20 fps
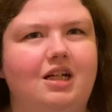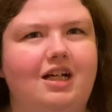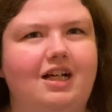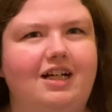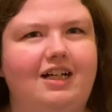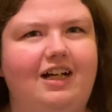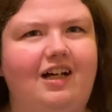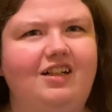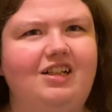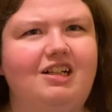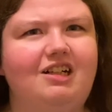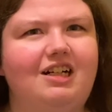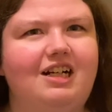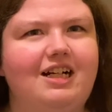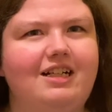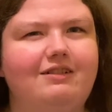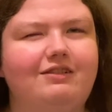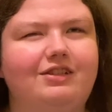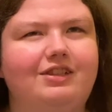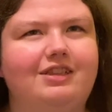After
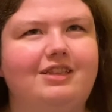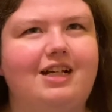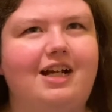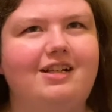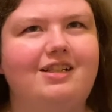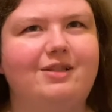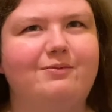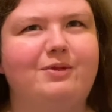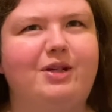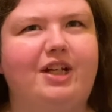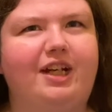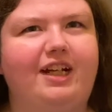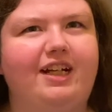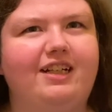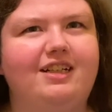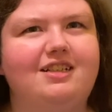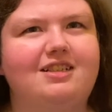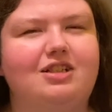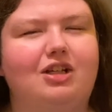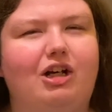I get the
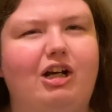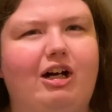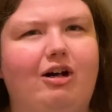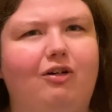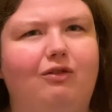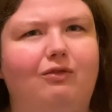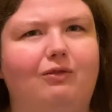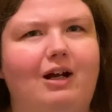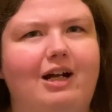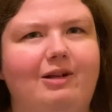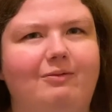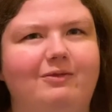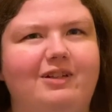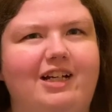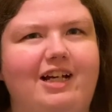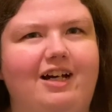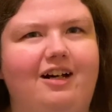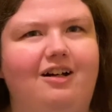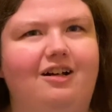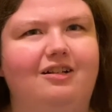meetings, I'll write them
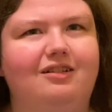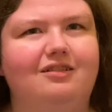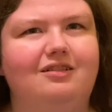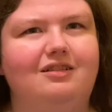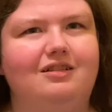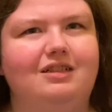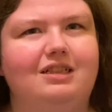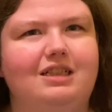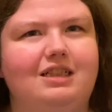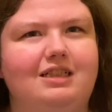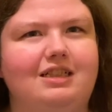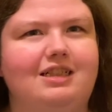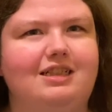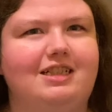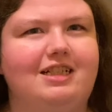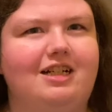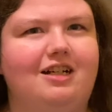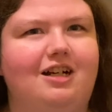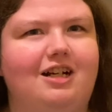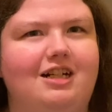down so that it's
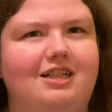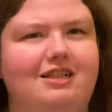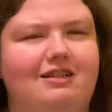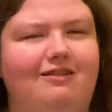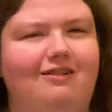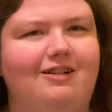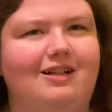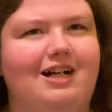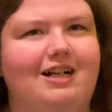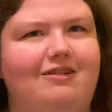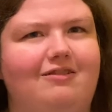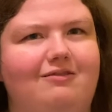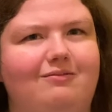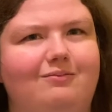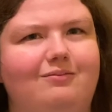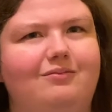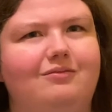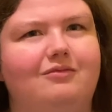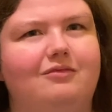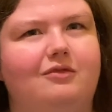easier to look at them
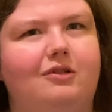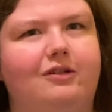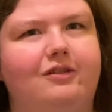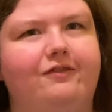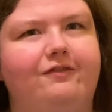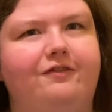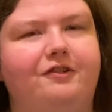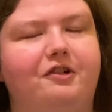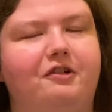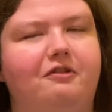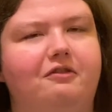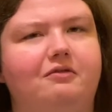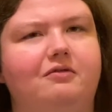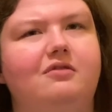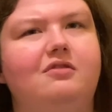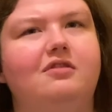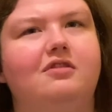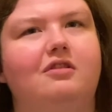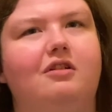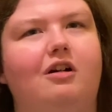on the phone
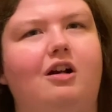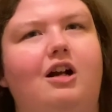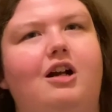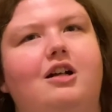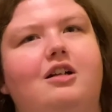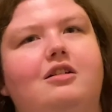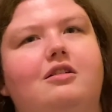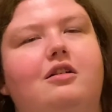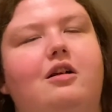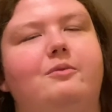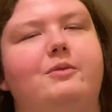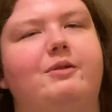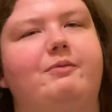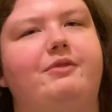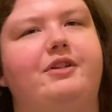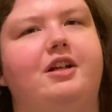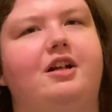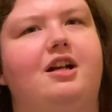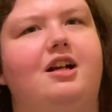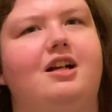or on my
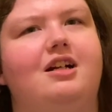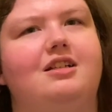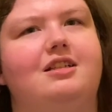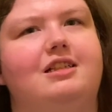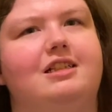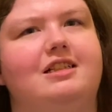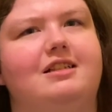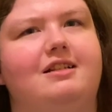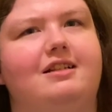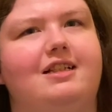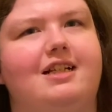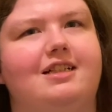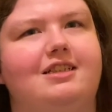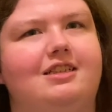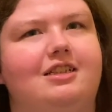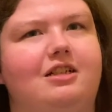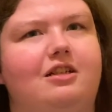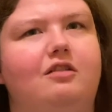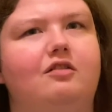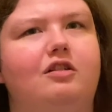computer to get
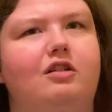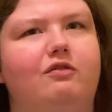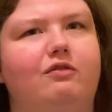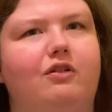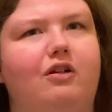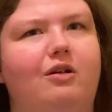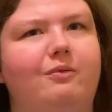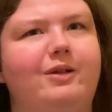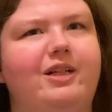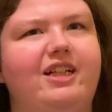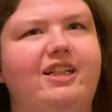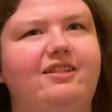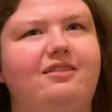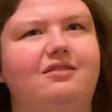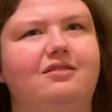the overall meeting.